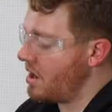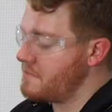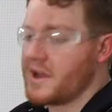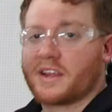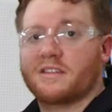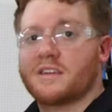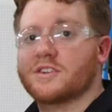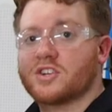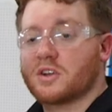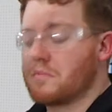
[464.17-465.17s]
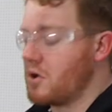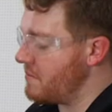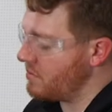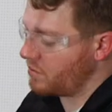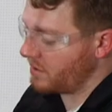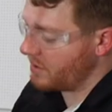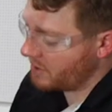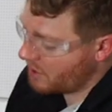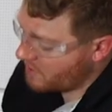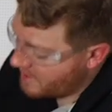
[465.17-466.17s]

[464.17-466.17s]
right, back in the engine compartment, we're gonna go